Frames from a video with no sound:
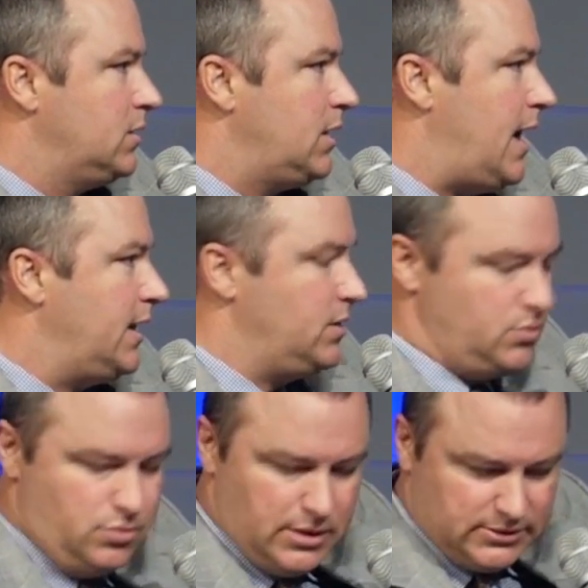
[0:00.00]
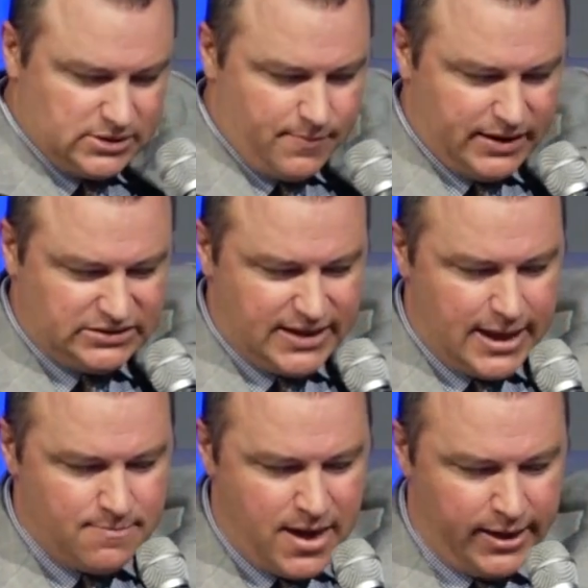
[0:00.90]
Hallelujah. Somebody say
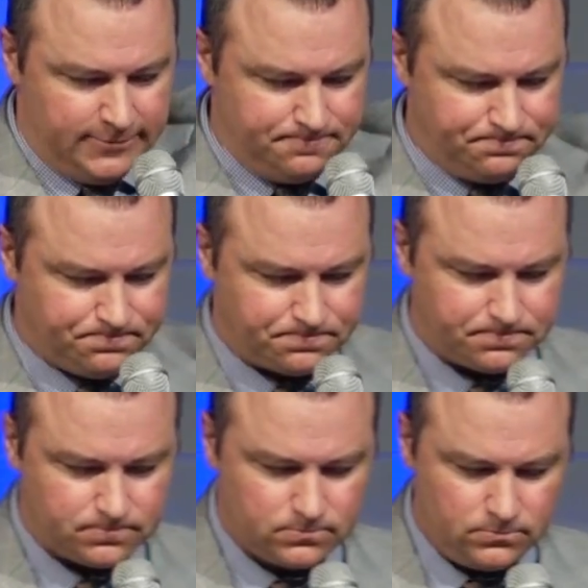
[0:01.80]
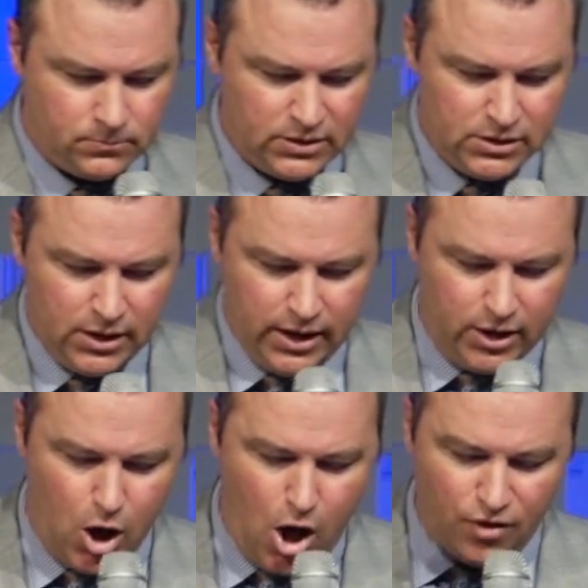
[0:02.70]
amen. Amen.
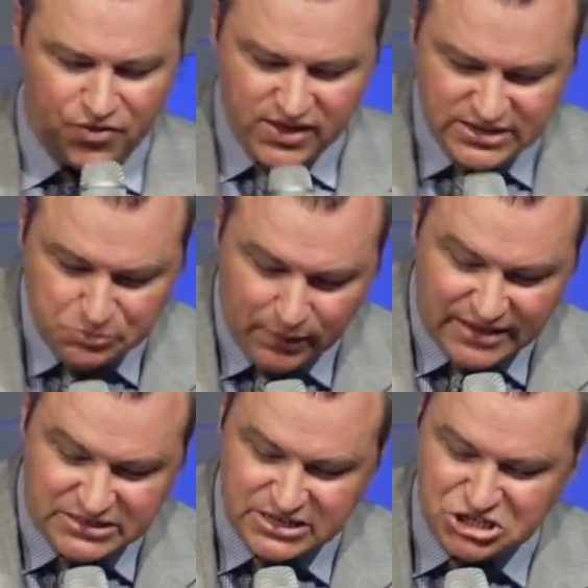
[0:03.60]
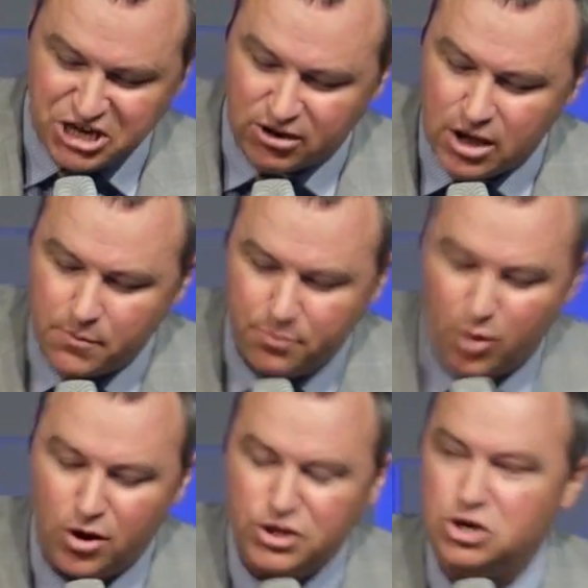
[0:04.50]
And all these blessings shall come
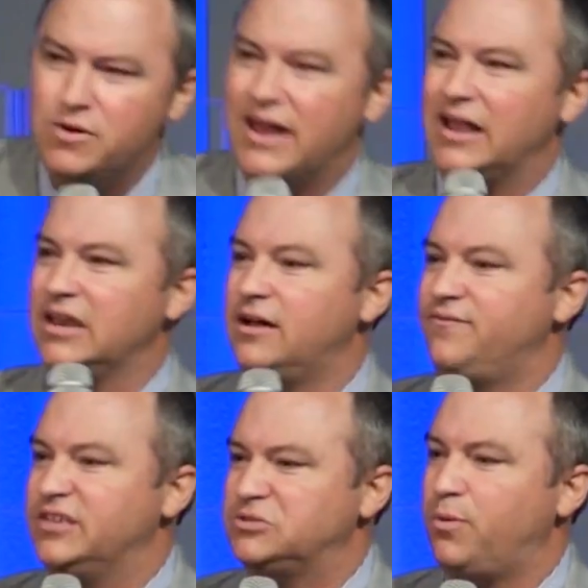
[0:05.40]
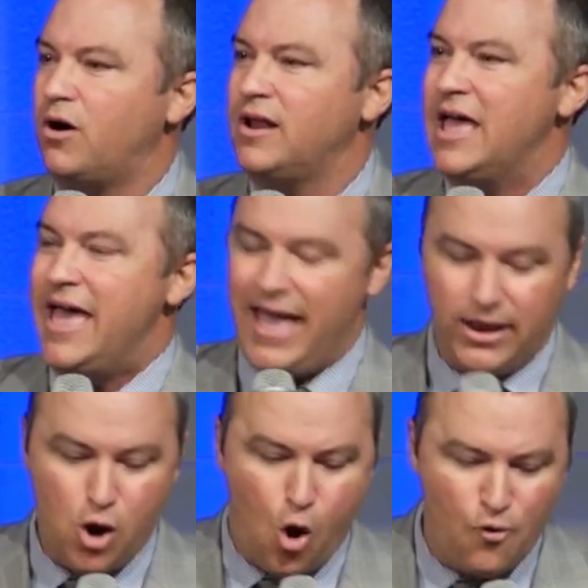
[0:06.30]
upon you, and I love this part,
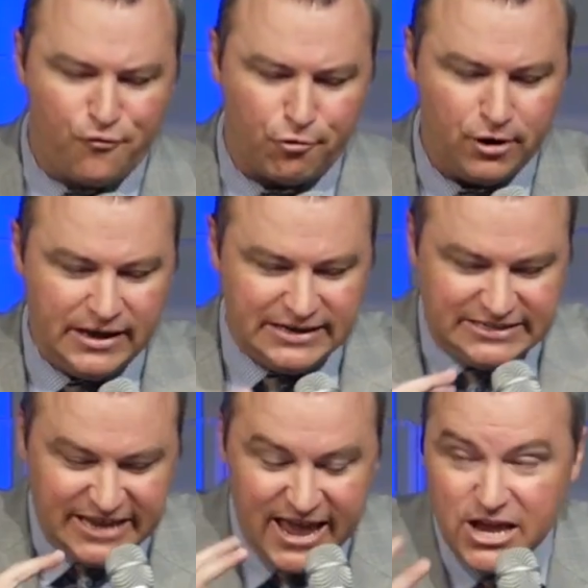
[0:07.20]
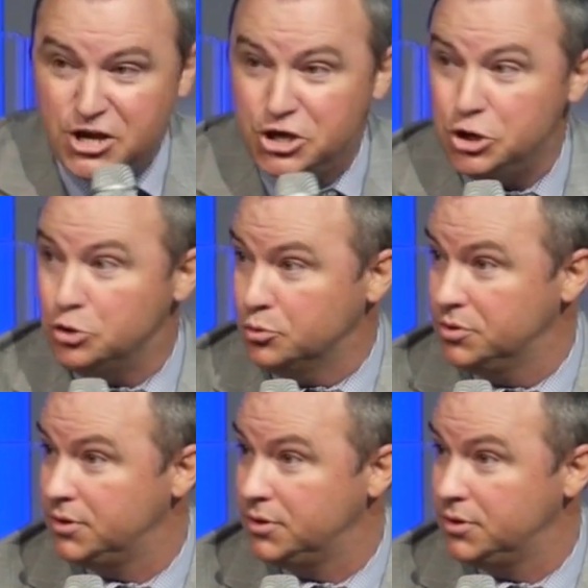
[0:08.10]
and overtake you.